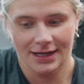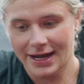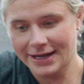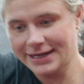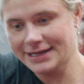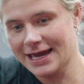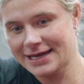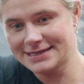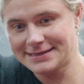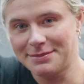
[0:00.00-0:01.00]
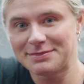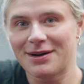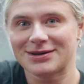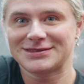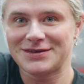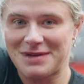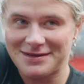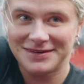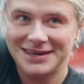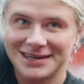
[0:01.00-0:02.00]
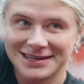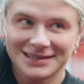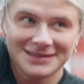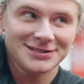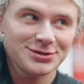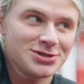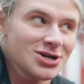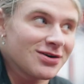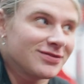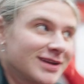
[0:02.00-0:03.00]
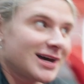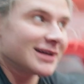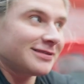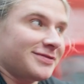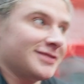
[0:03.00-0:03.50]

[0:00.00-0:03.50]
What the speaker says: I need like a step box for my feet, too short for life.